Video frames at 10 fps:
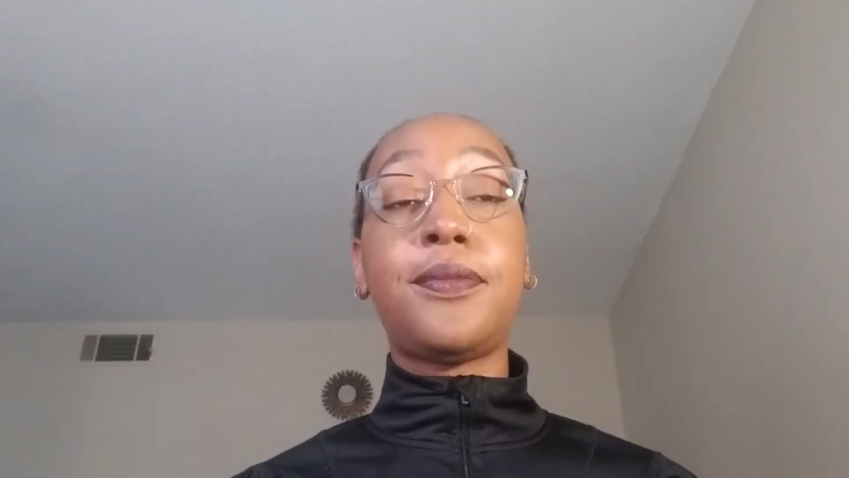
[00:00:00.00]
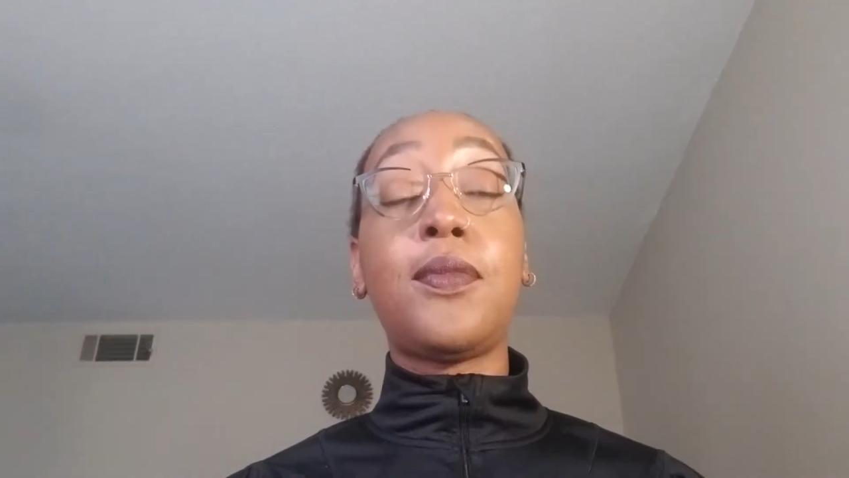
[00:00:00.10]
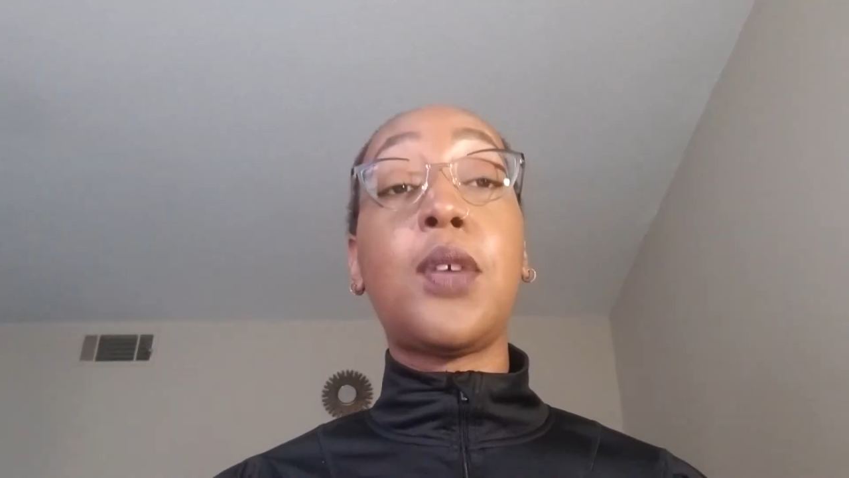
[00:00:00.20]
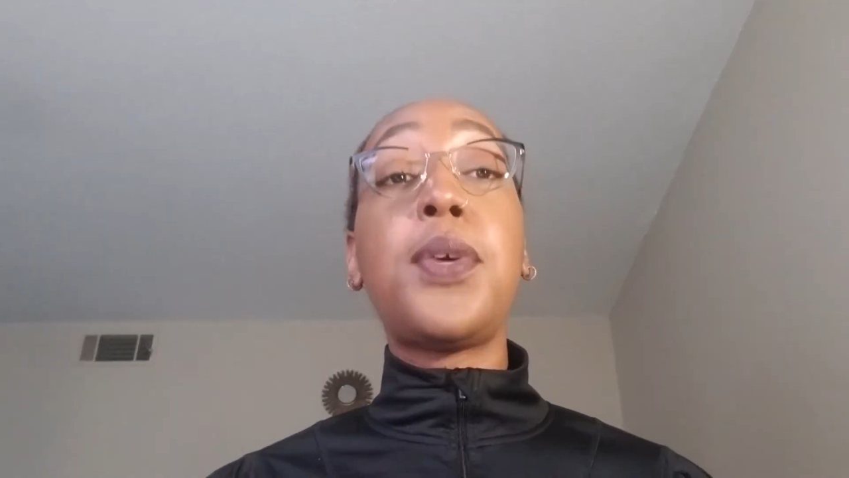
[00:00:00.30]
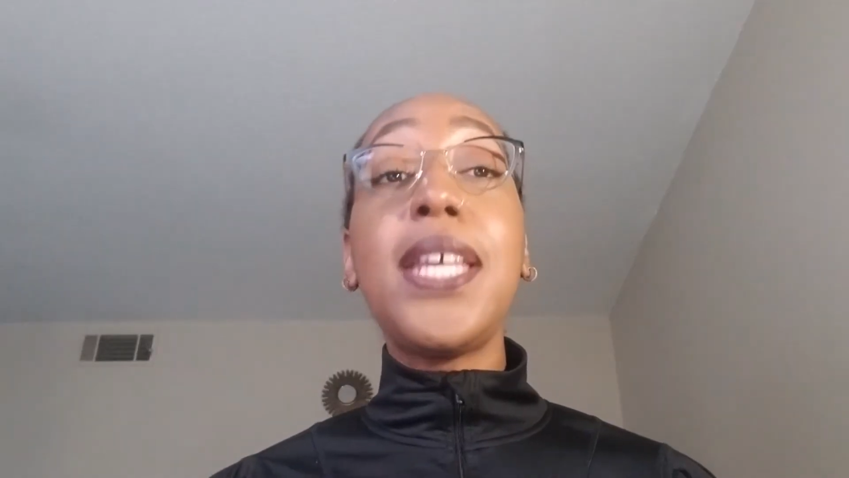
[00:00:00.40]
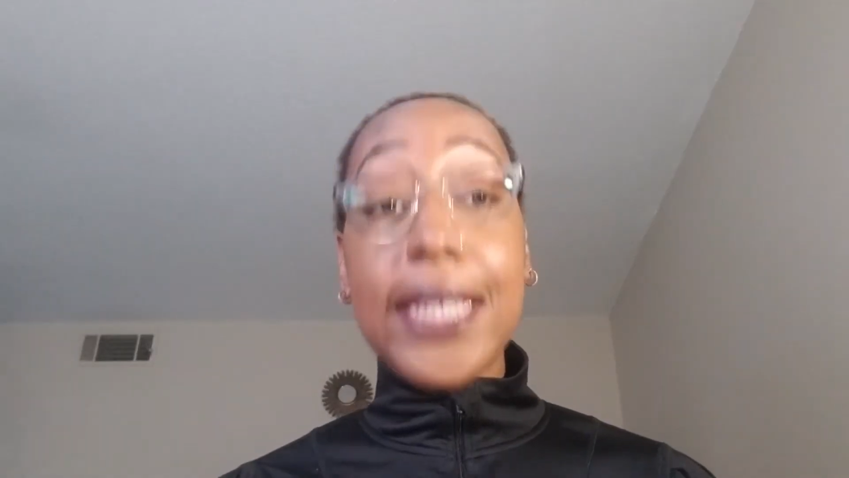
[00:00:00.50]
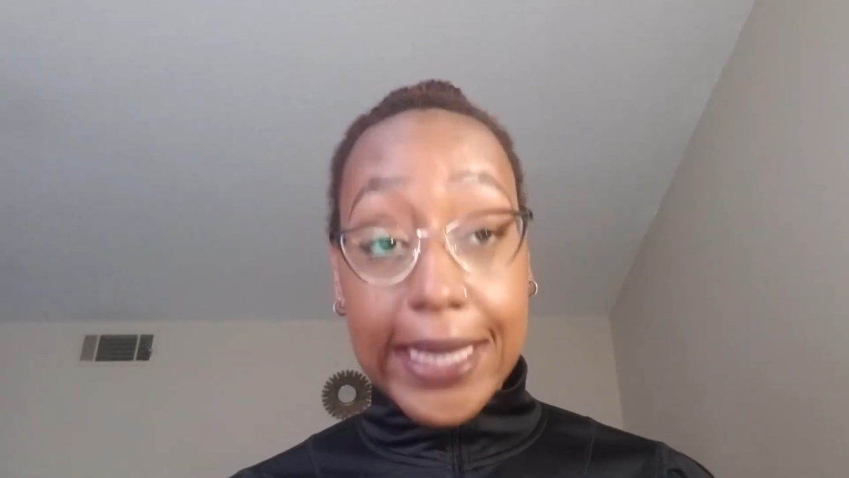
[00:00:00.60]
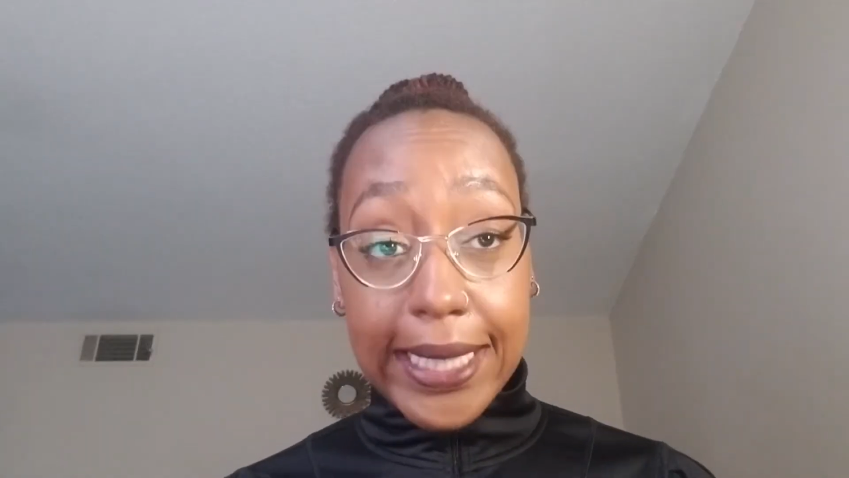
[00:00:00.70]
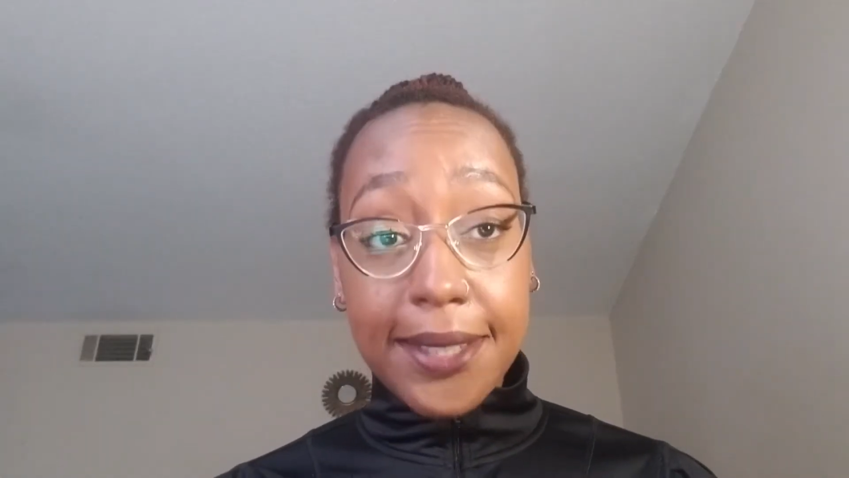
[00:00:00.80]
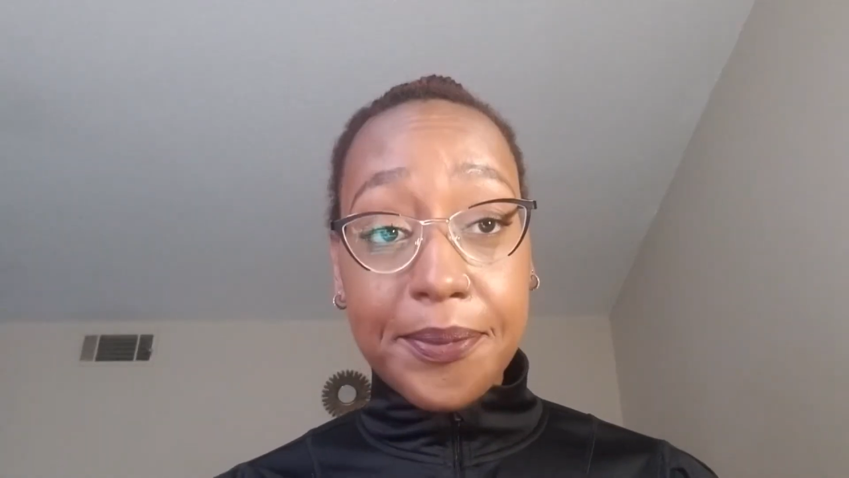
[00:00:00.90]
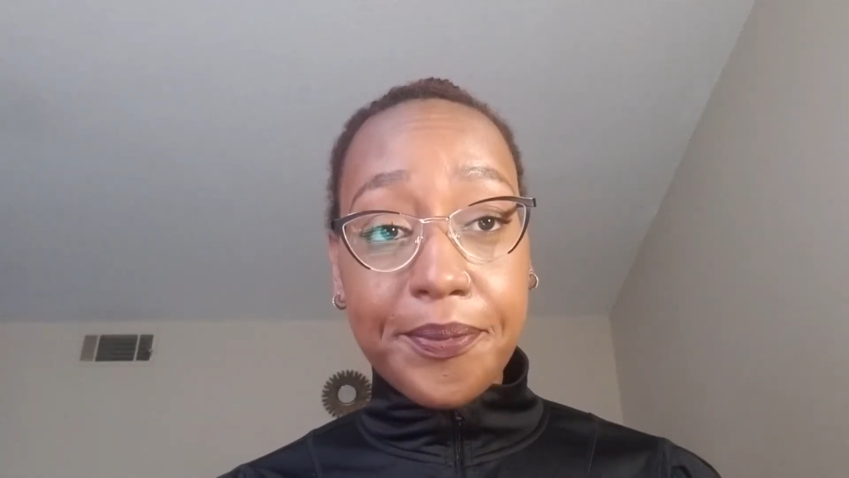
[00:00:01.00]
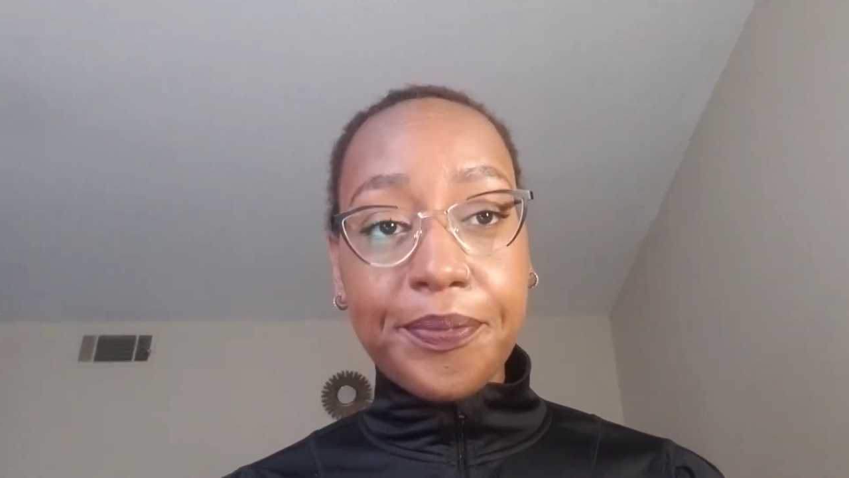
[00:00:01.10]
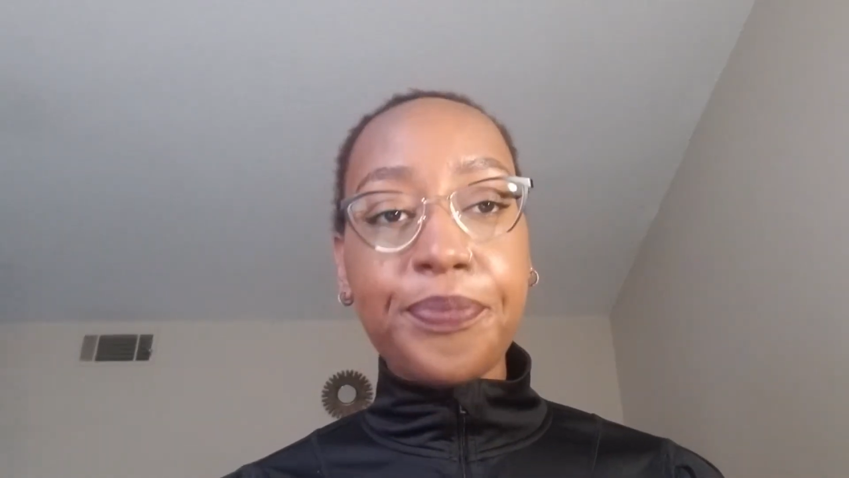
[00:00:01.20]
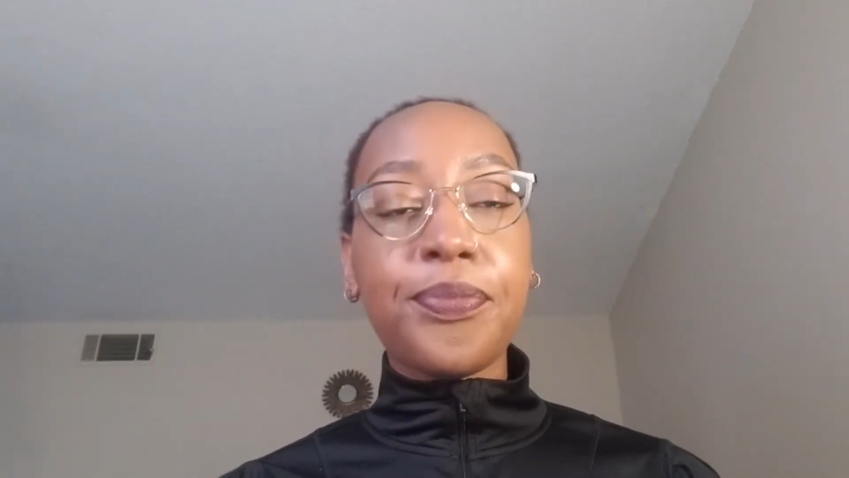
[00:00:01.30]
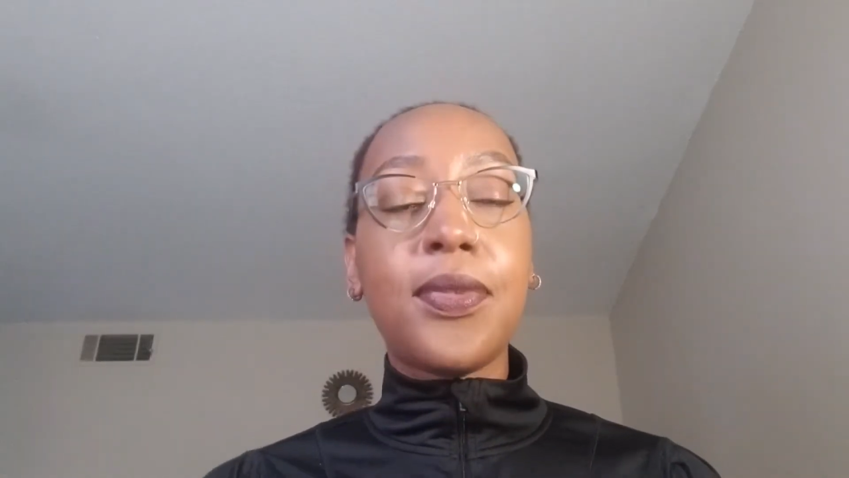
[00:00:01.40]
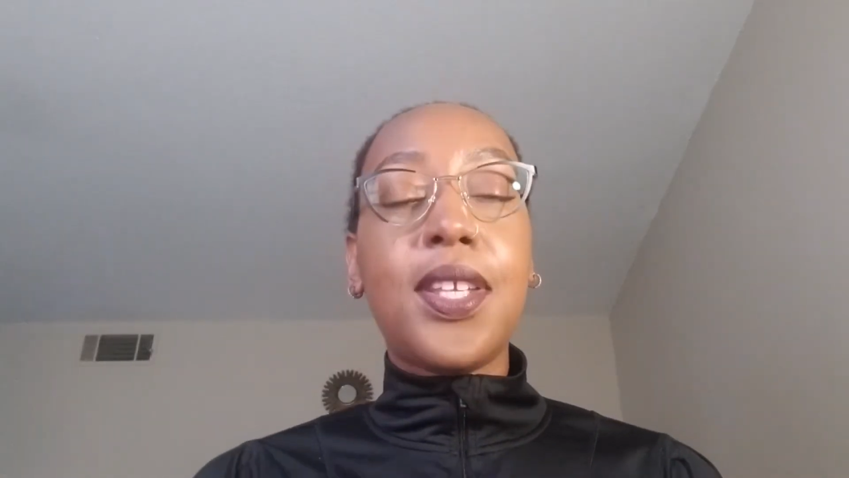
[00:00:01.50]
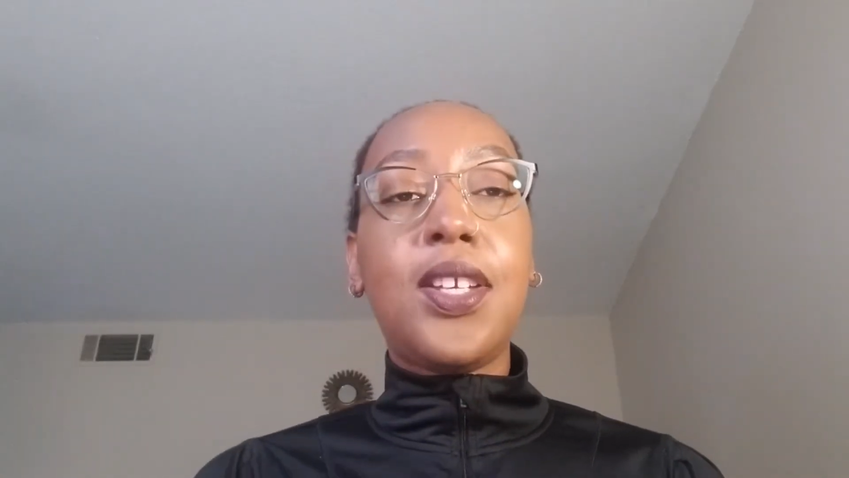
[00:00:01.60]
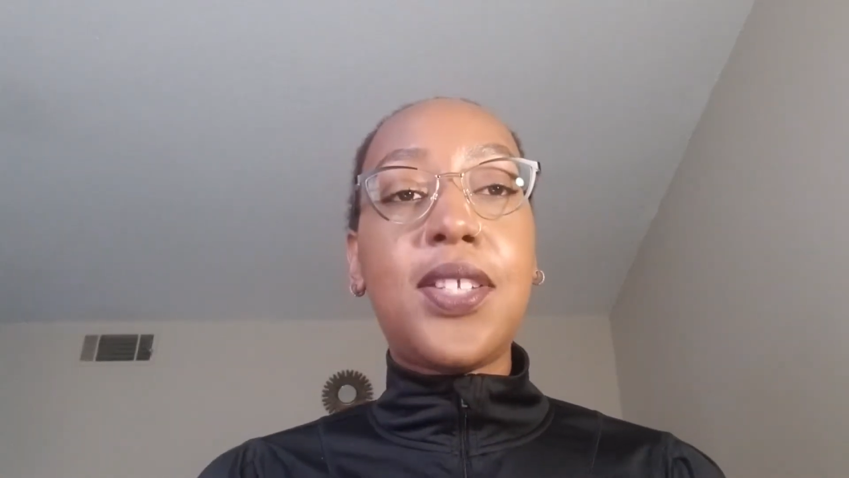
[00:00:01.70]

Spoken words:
Now weekly, you